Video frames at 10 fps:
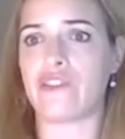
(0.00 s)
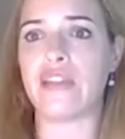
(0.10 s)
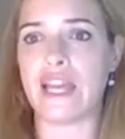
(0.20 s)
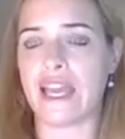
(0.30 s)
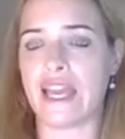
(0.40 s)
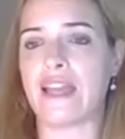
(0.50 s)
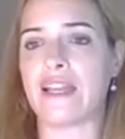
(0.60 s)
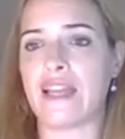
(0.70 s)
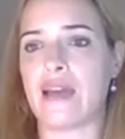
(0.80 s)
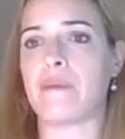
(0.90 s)
They can
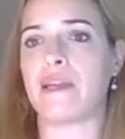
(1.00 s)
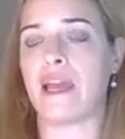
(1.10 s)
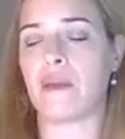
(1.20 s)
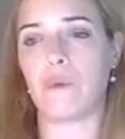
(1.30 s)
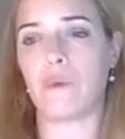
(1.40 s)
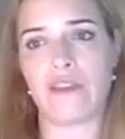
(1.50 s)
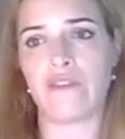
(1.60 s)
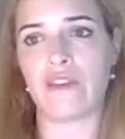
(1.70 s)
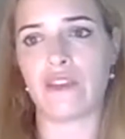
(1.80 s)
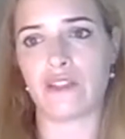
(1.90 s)
cap it at whatever
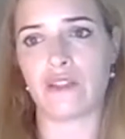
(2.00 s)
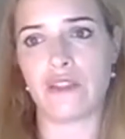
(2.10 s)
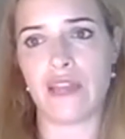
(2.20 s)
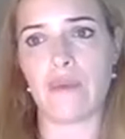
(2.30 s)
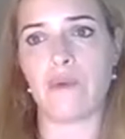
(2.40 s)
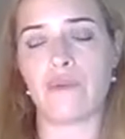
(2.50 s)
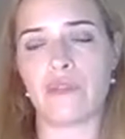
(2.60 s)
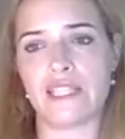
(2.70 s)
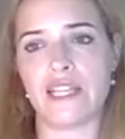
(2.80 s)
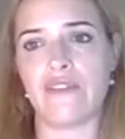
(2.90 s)
they were
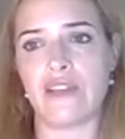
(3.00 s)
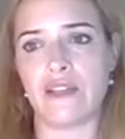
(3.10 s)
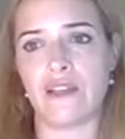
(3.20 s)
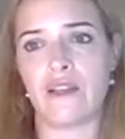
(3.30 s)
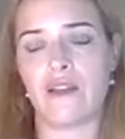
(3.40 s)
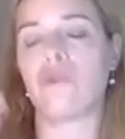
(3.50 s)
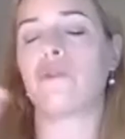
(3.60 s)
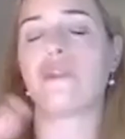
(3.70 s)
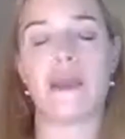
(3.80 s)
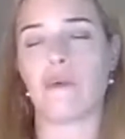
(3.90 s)
receiving or
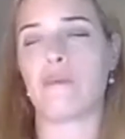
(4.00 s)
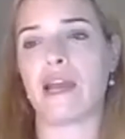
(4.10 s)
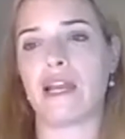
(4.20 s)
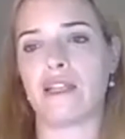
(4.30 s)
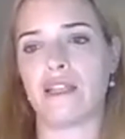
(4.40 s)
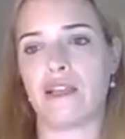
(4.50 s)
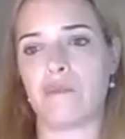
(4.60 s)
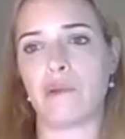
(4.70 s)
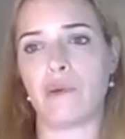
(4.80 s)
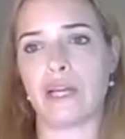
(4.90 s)
they were paying their
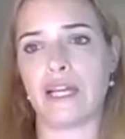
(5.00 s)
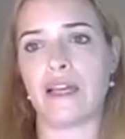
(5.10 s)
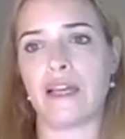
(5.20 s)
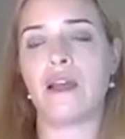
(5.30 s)
employee